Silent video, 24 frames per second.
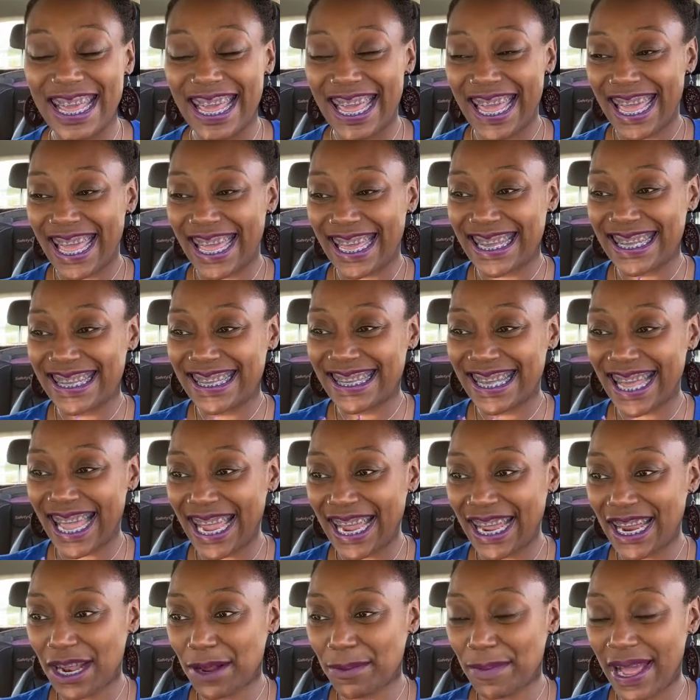
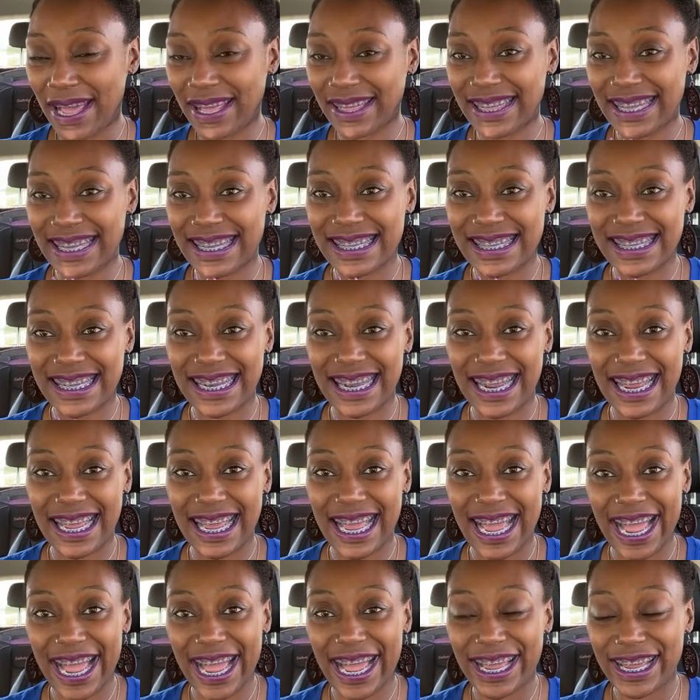Excited about this
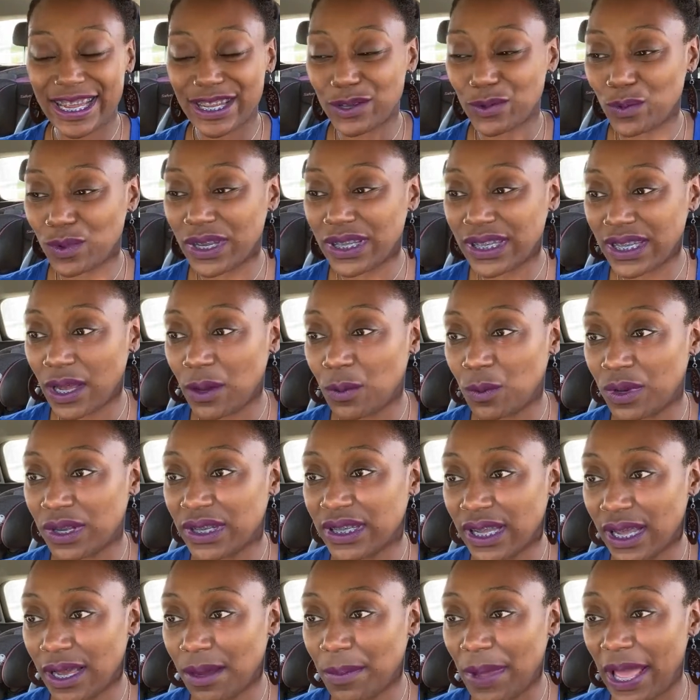today, guys. What's up?
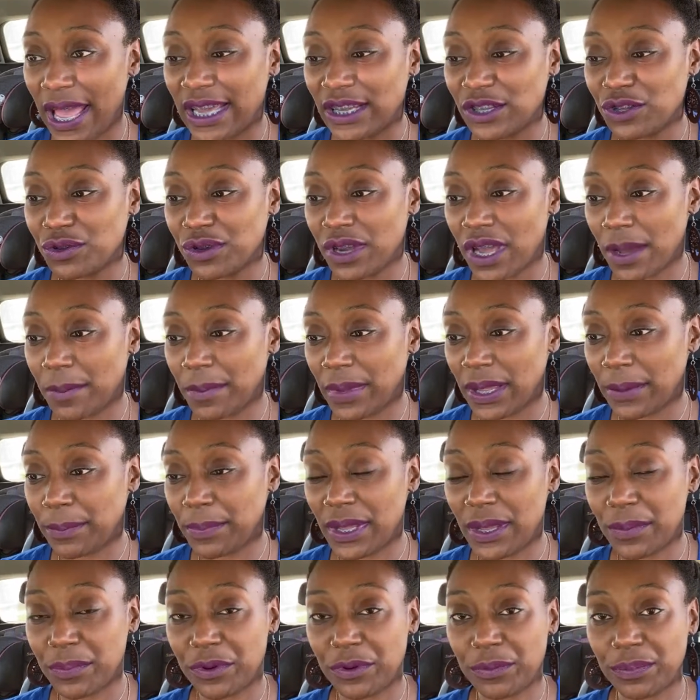What's up? As you come in,
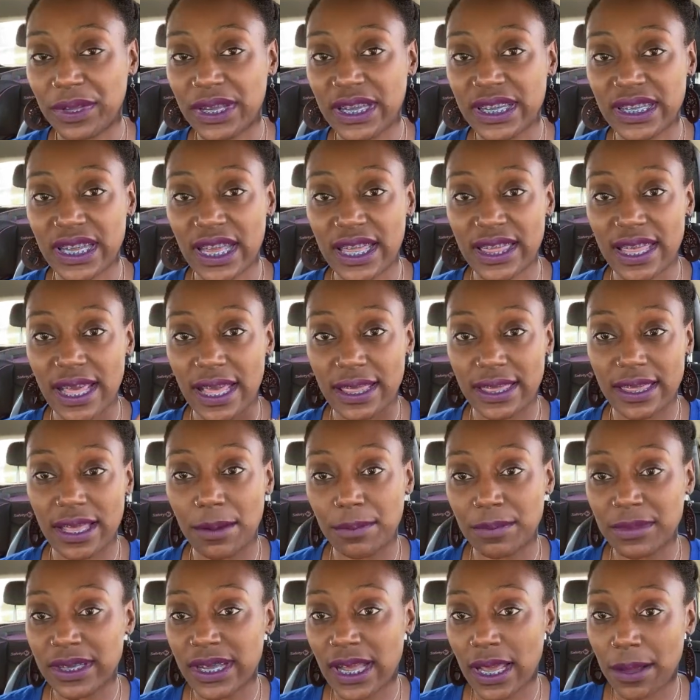people, please hit that
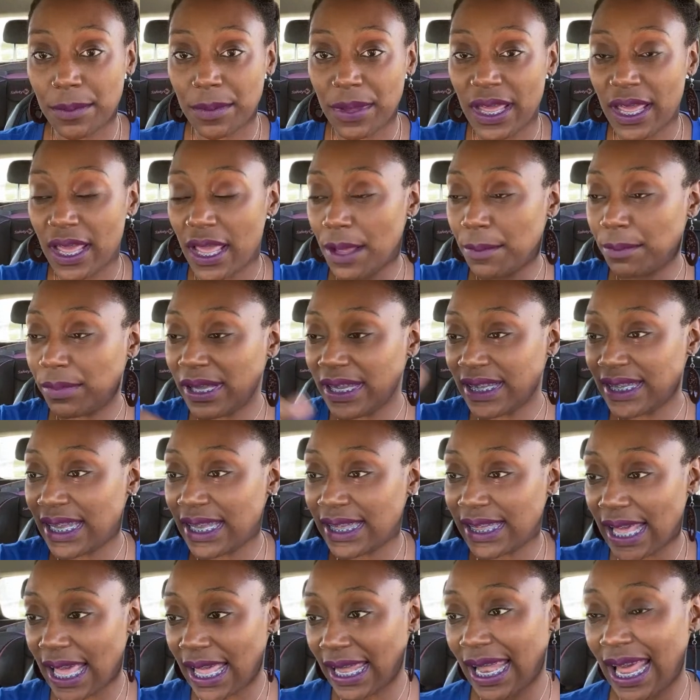thumbs up. Please hit
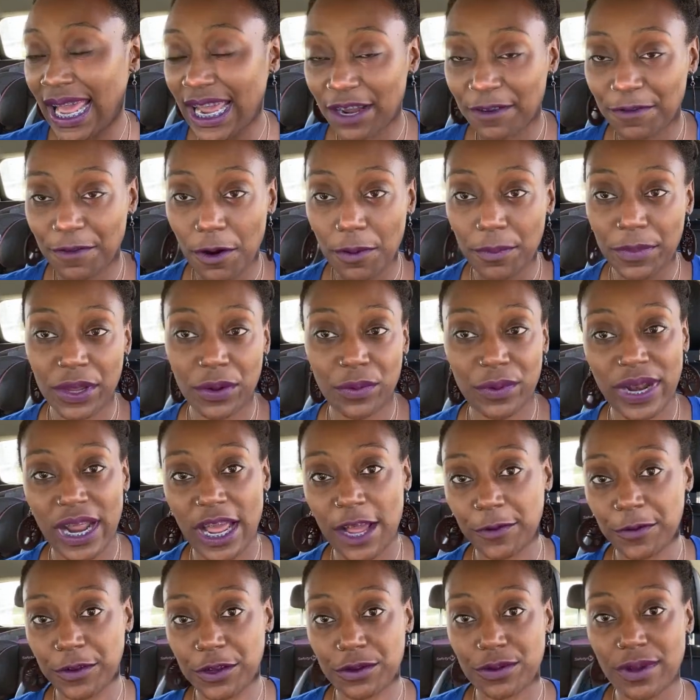that like for me. Whatever
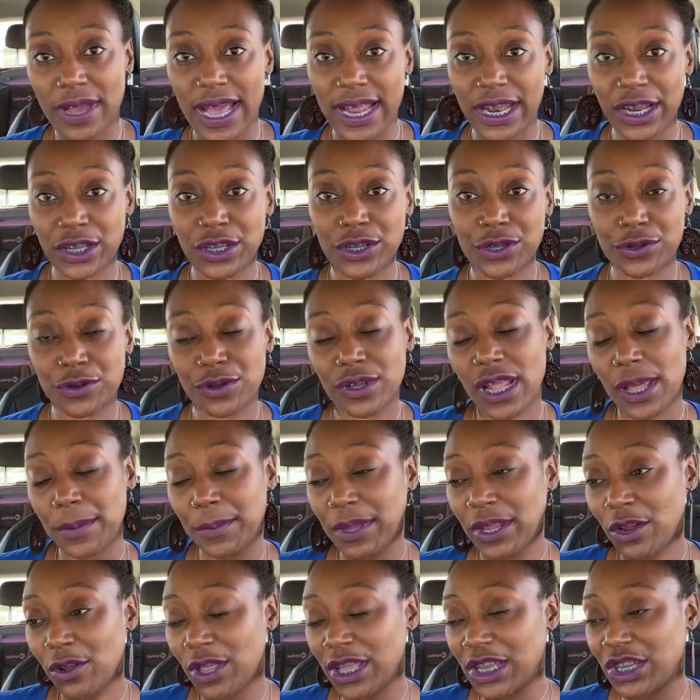you got to do, let me
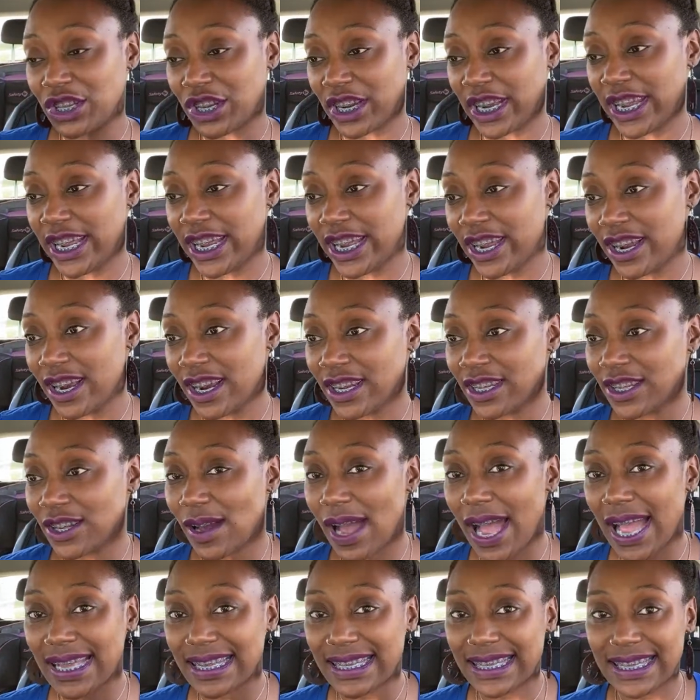know that you're here so
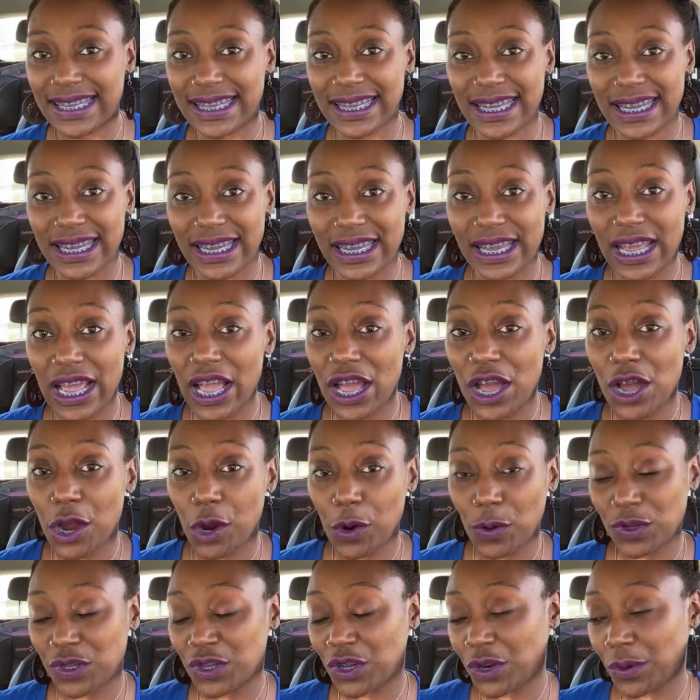I see who
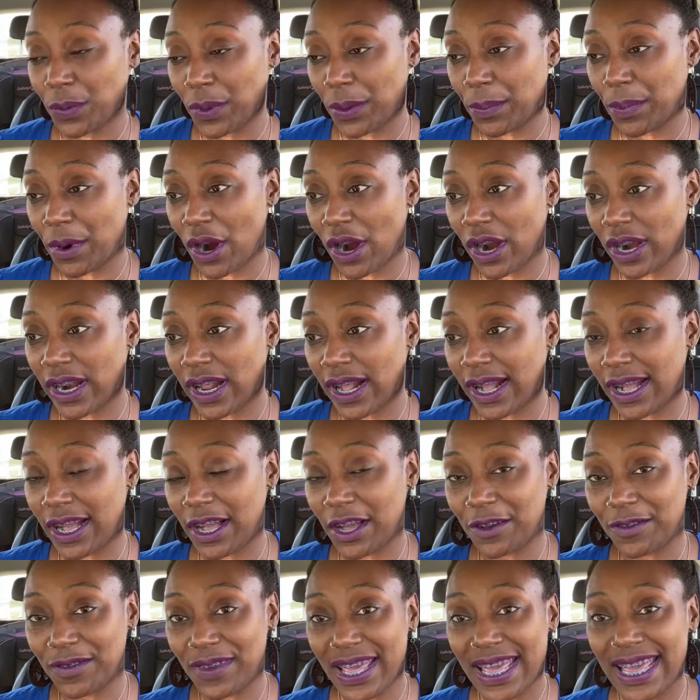is going to be part of
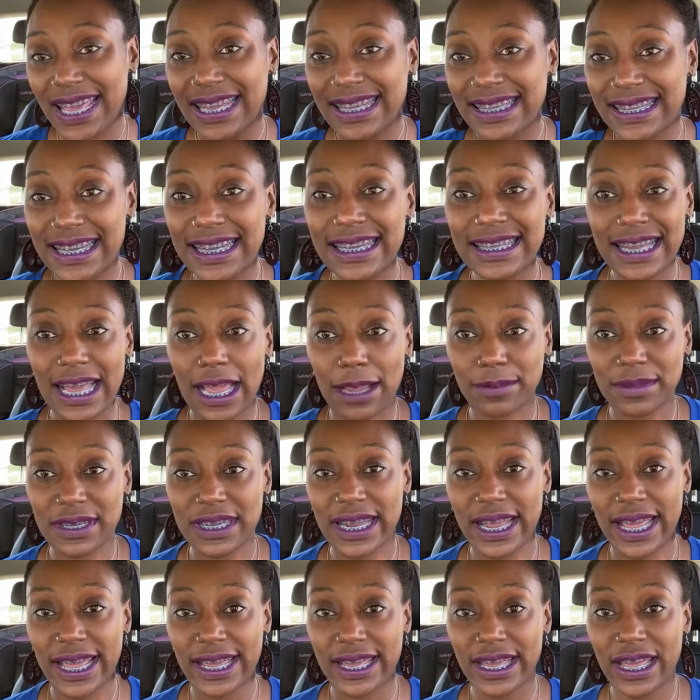tea time
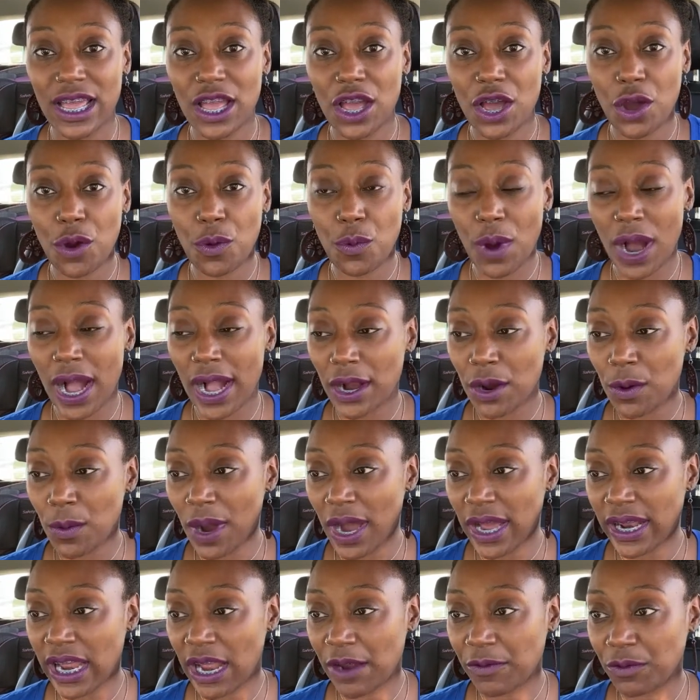today. Wagwan,
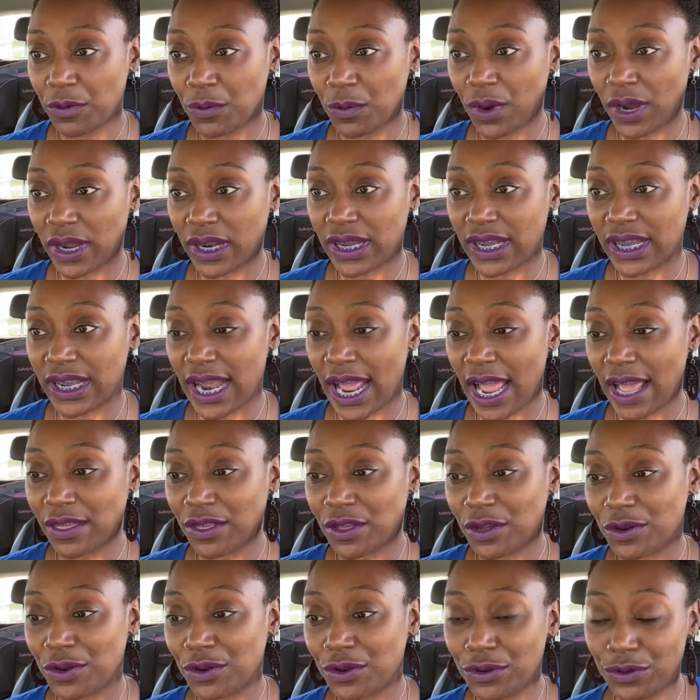everyone. Good
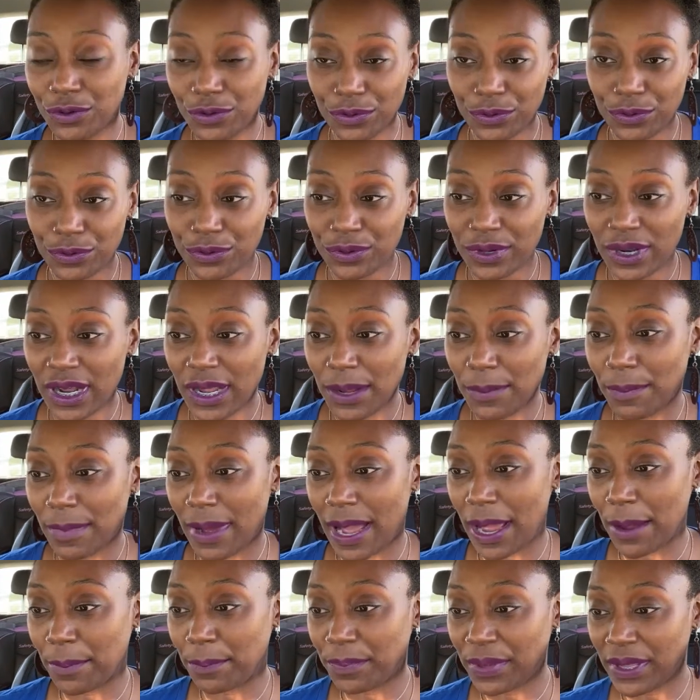afternoon, my
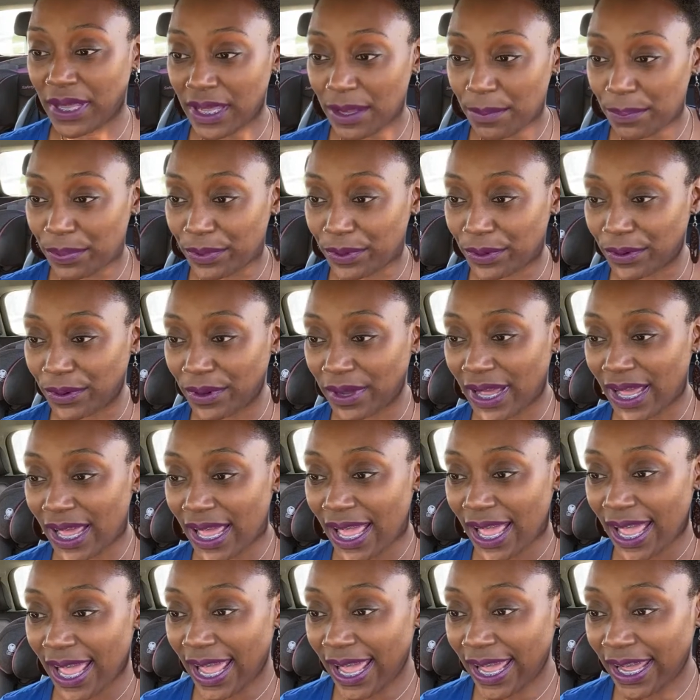people.
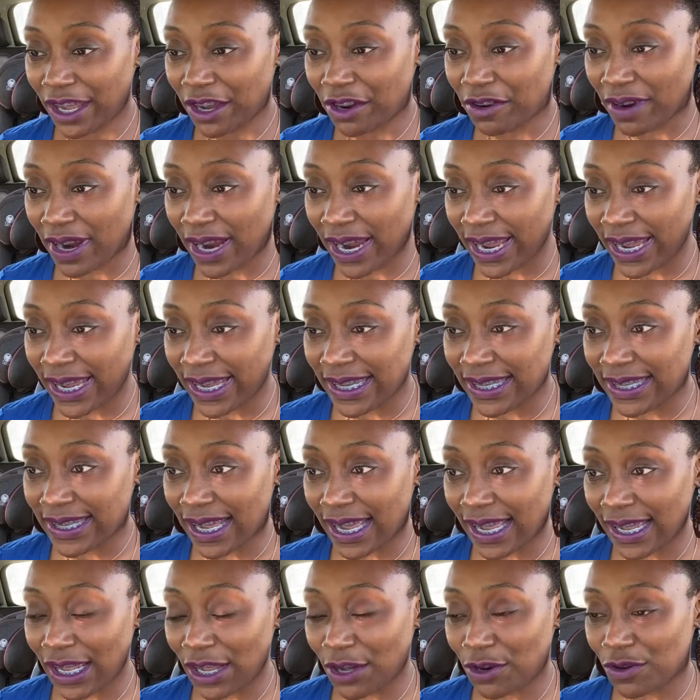Hey, Grace.
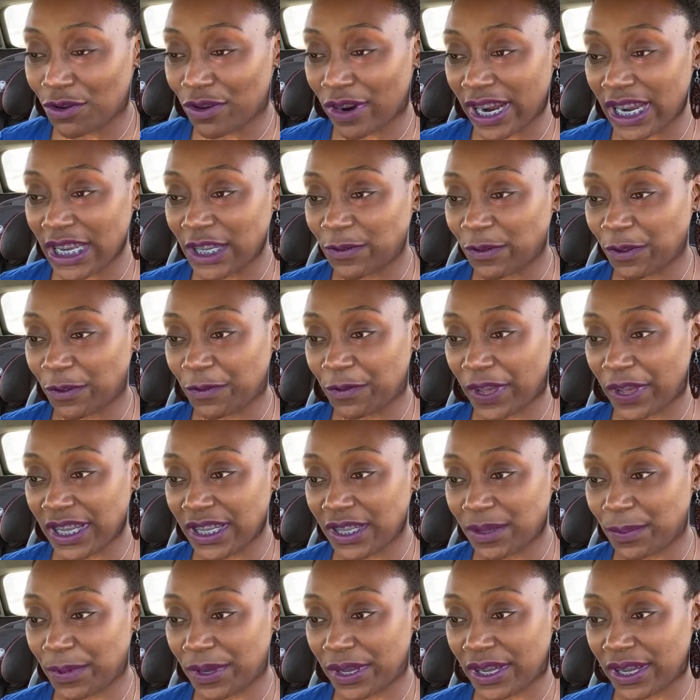Hello, Grace from
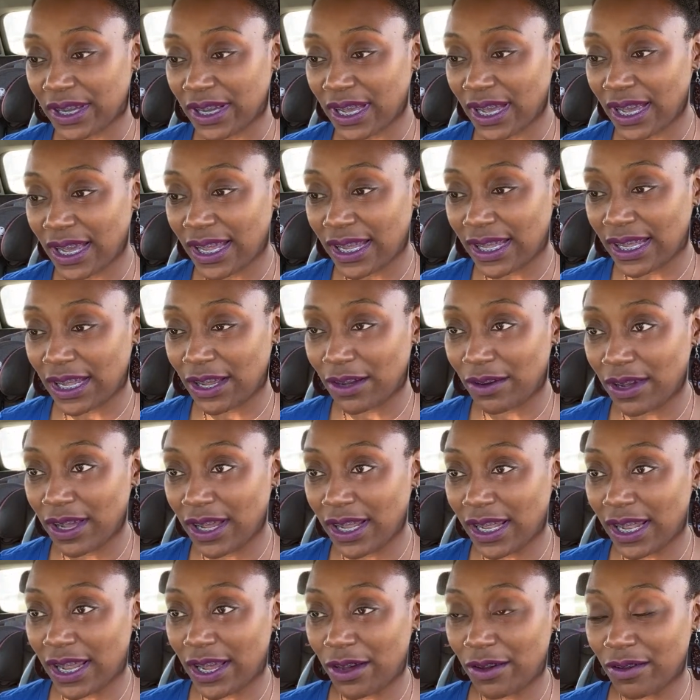Facebook. Hello,
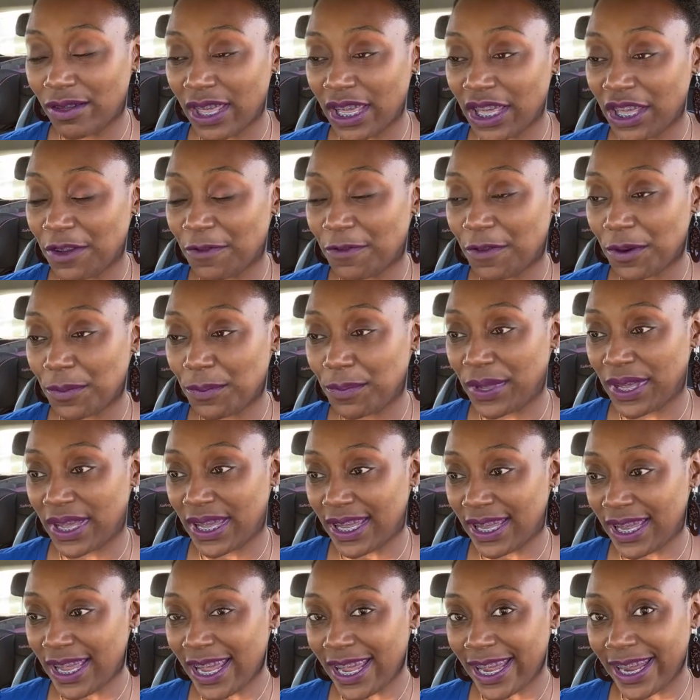hello. Thank you for
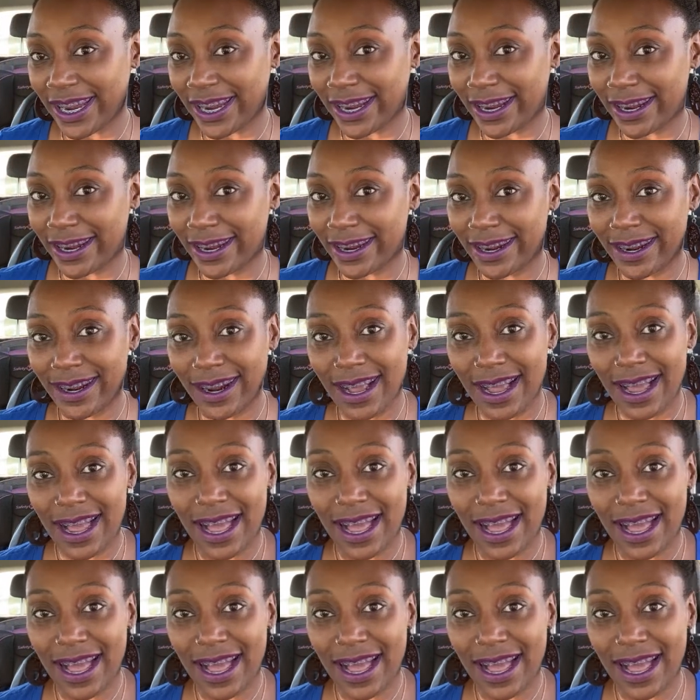being here.